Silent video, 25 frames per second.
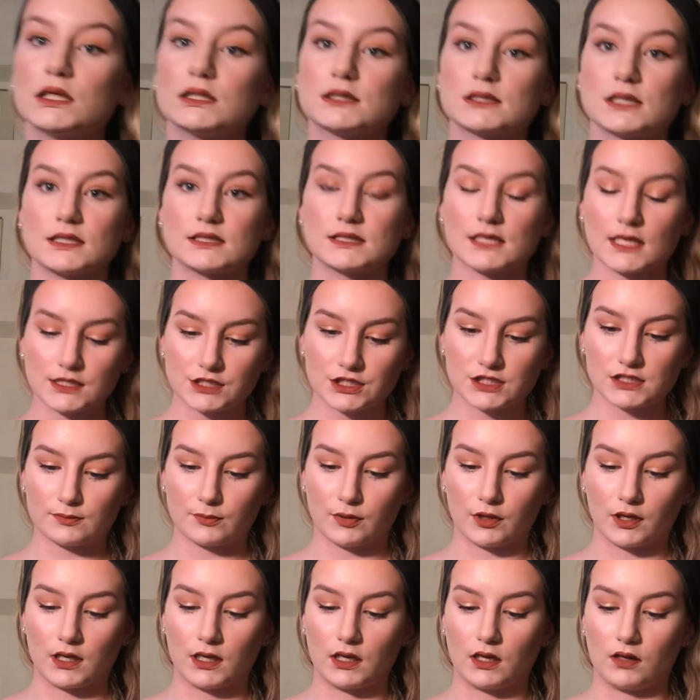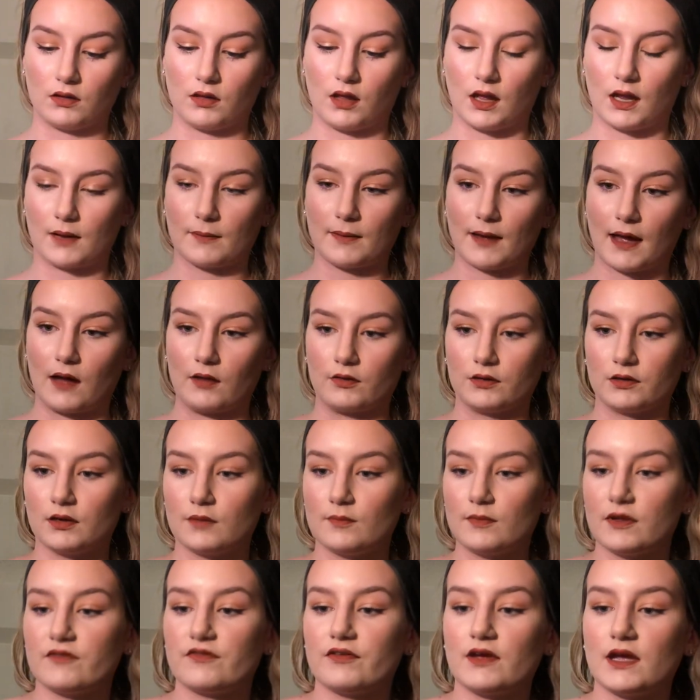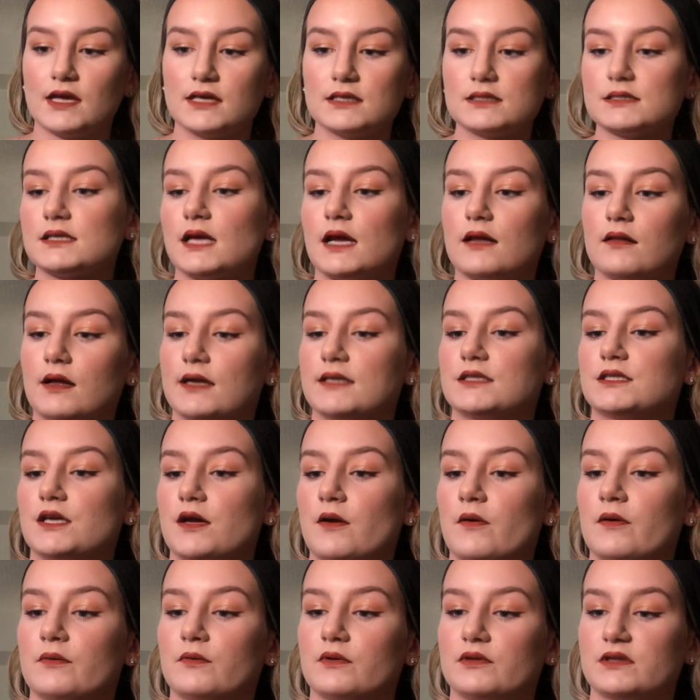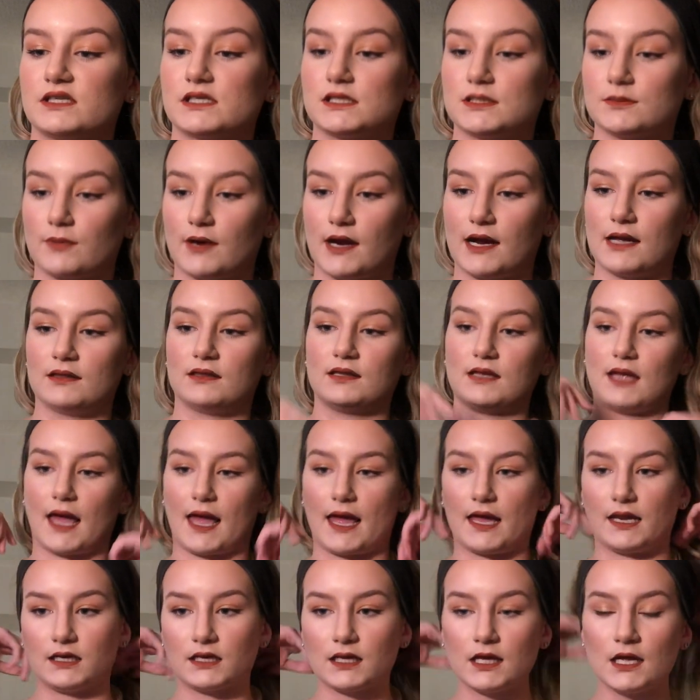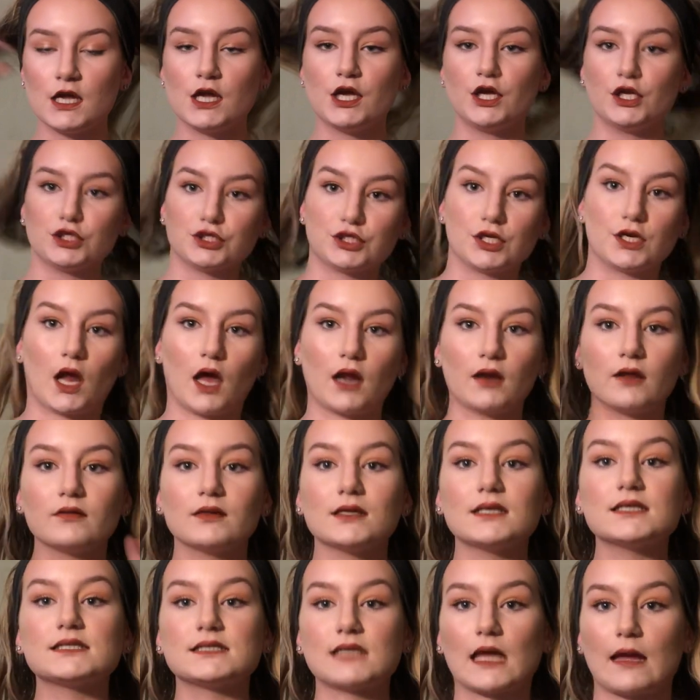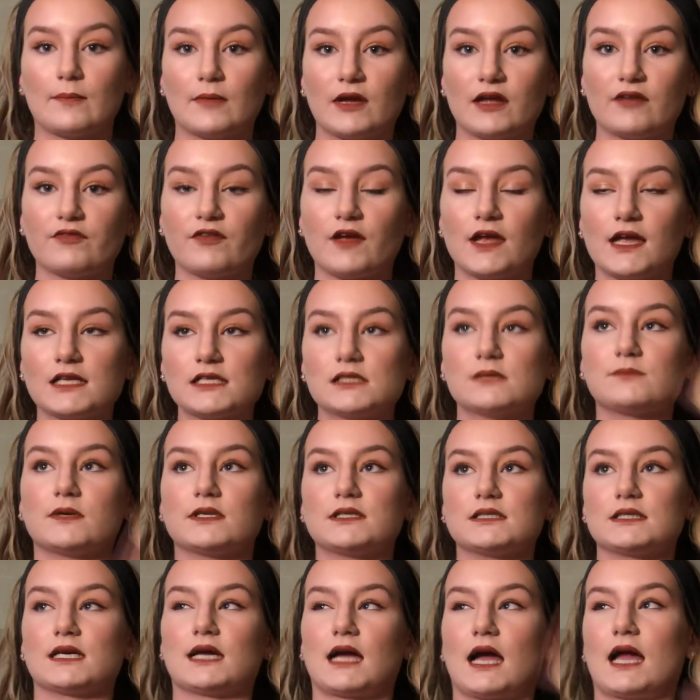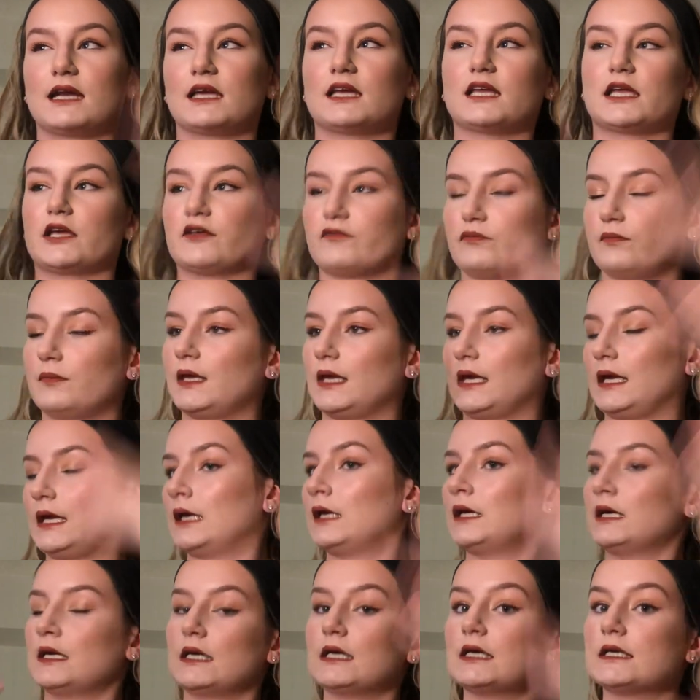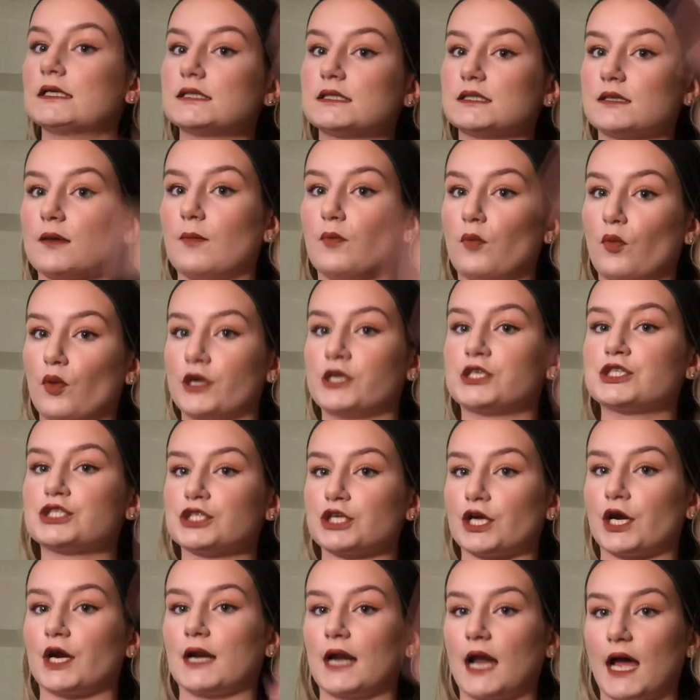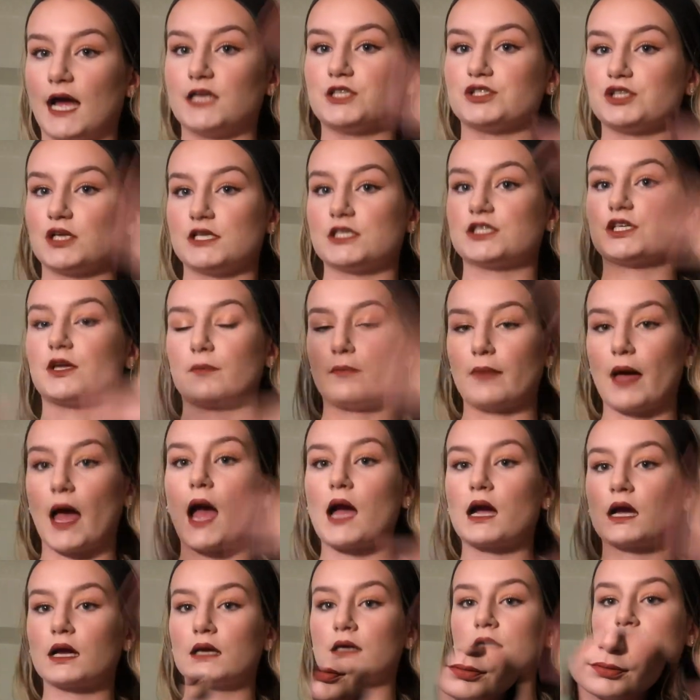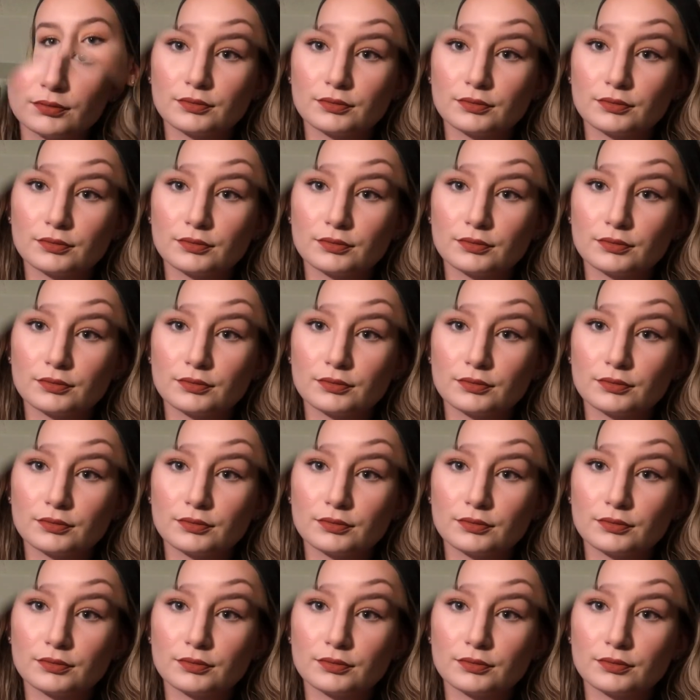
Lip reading: Since I just put a lot of powder on my face, I like to go in with the spray at the end to not only set my face, but to kind of give me some moisture and hydration back.